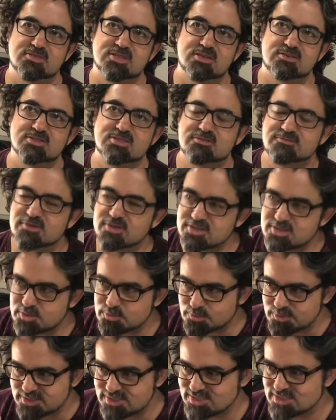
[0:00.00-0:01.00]
There is a very
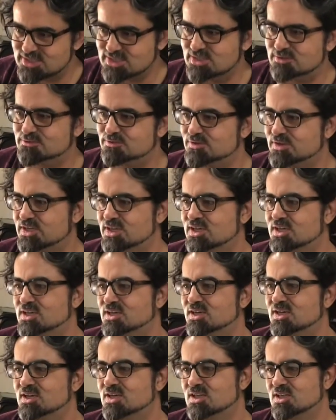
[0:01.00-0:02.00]
specific
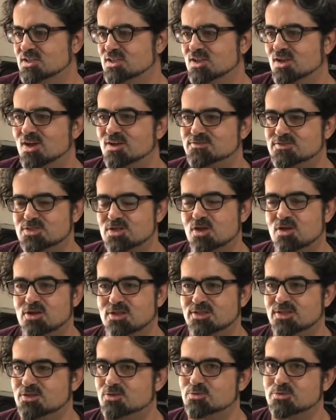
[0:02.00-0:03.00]
lifestyle
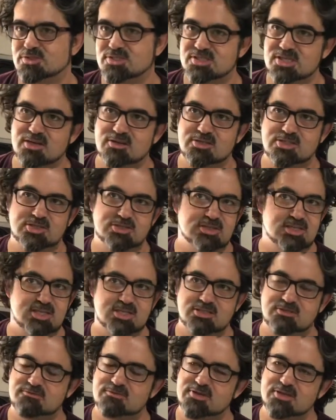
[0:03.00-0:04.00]
in the Northern Territory that
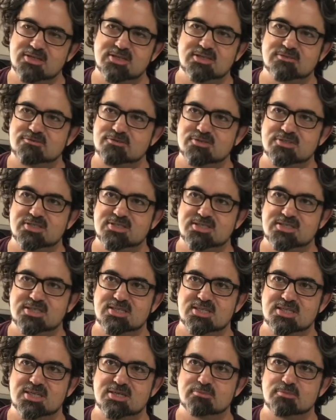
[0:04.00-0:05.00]
is very different to
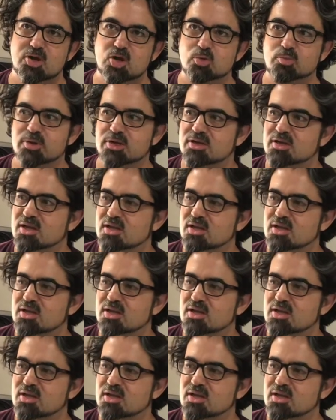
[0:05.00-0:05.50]
Sydney and Melbourne,